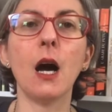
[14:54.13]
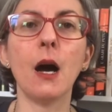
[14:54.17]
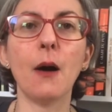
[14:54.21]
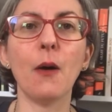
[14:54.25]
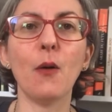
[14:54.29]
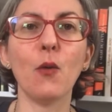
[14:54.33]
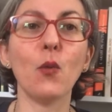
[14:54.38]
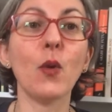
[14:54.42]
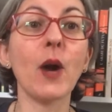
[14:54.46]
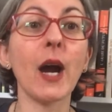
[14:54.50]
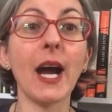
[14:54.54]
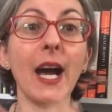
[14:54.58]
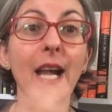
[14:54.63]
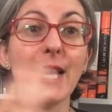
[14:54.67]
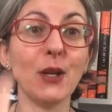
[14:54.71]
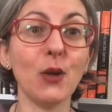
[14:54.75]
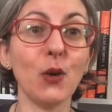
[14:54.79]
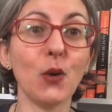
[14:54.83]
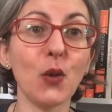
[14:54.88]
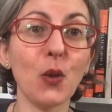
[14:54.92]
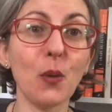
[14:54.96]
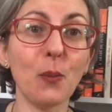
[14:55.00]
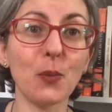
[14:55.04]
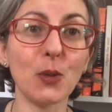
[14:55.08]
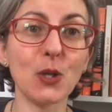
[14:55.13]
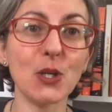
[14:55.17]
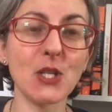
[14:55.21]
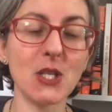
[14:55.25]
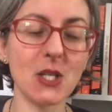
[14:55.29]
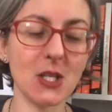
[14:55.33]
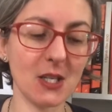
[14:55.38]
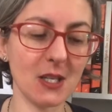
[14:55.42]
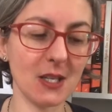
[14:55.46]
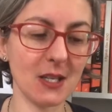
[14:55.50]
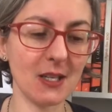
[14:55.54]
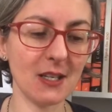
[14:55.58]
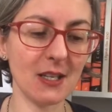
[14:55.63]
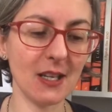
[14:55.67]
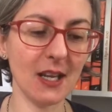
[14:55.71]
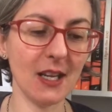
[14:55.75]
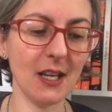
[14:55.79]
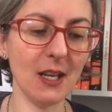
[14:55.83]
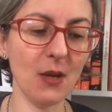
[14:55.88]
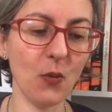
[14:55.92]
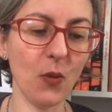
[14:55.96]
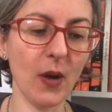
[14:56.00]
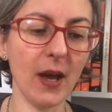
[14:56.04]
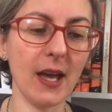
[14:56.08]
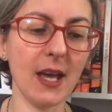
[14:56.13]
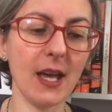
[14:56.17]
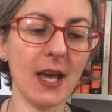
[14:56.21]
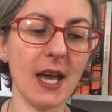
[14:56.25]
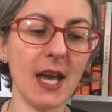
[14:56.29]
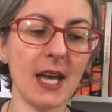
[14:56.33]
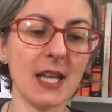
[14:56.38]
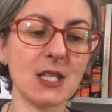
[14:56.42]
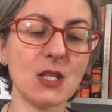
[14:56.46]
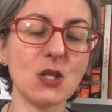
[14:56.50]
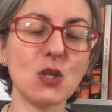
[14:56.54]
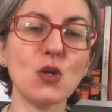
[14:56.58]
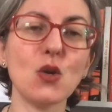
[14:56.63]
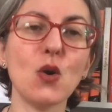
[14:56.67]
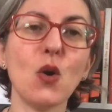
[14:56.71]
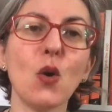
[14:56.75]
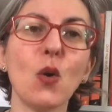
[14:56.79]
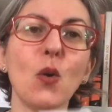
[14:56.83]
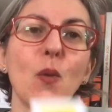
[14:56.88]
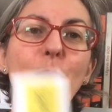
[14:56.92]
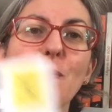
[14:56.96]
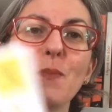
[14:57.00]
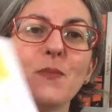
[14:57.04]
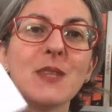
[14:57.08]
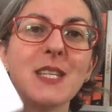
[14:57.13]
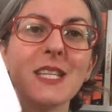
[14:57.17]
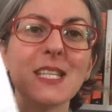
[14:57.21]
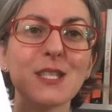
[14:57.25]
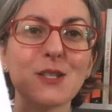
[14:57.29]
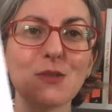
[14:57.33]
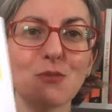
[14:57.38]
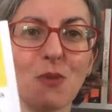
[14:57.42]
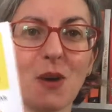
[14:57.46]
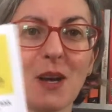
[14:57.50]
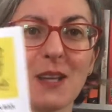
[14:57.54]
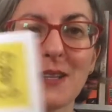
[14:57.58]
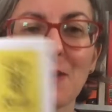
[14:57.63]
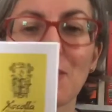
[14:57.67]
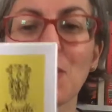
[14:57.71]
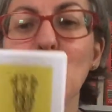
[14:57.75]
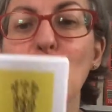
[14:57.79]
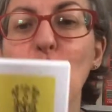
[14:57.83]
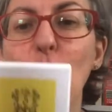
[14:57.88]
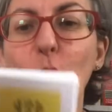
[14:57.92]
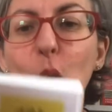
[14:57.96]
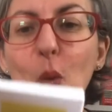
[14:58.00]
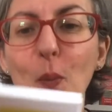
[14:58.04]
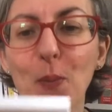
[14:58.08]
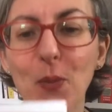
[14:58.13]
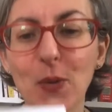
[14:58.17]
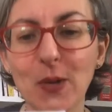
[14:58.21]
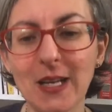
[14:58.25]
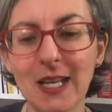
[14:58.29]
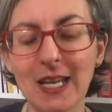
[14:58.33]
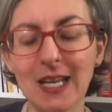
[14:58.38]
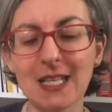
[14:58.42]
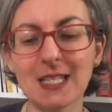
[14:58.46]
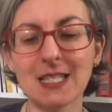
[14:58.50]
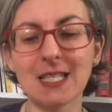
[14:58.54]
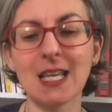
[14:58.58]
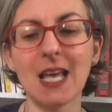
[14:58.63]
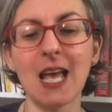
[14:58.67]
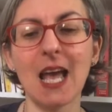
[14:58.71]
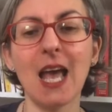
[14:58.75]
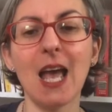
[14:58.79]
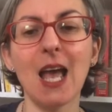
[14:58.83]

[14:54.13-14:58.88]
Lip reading: where I know the person anyway. And so this one, I'm going to open it.